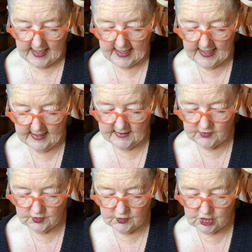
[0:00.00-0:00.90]

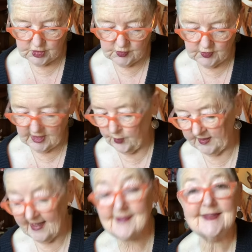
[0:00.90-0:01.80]
And they were
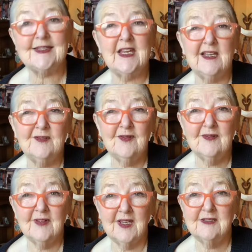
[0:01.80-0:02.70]
last seen
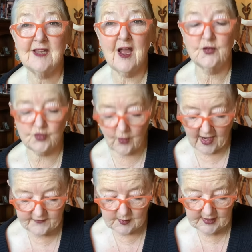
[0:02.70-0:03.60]
in town
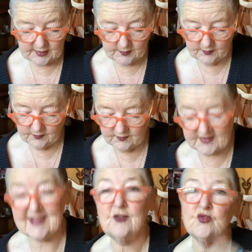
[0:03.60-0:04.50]

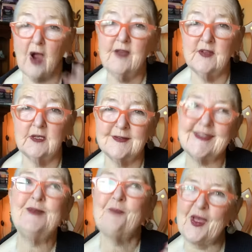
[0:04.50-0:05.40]
seen
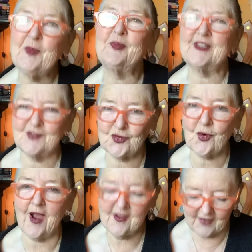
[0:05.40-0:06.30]
by the police
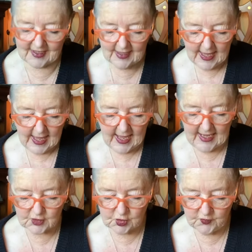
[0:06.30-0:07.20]
driving
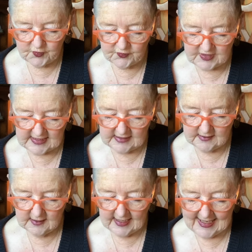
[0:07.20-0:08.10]
at 2:15
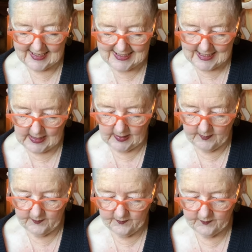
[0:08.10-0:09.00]

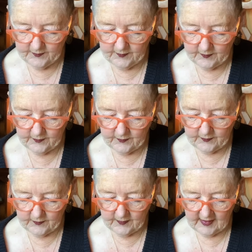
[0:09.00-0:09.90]
a.m.
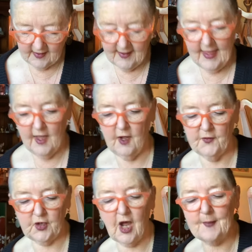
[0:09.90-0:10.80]

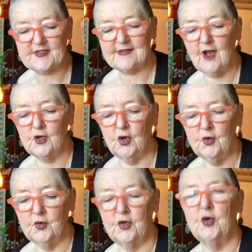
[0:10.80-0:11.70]
The cops thought,
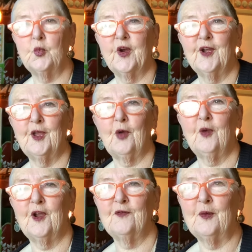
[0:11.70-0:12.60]
oh, good, we're going to get
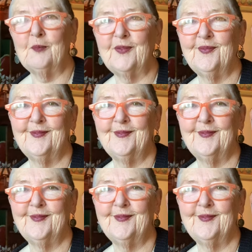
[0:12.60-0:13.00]
rid of him, but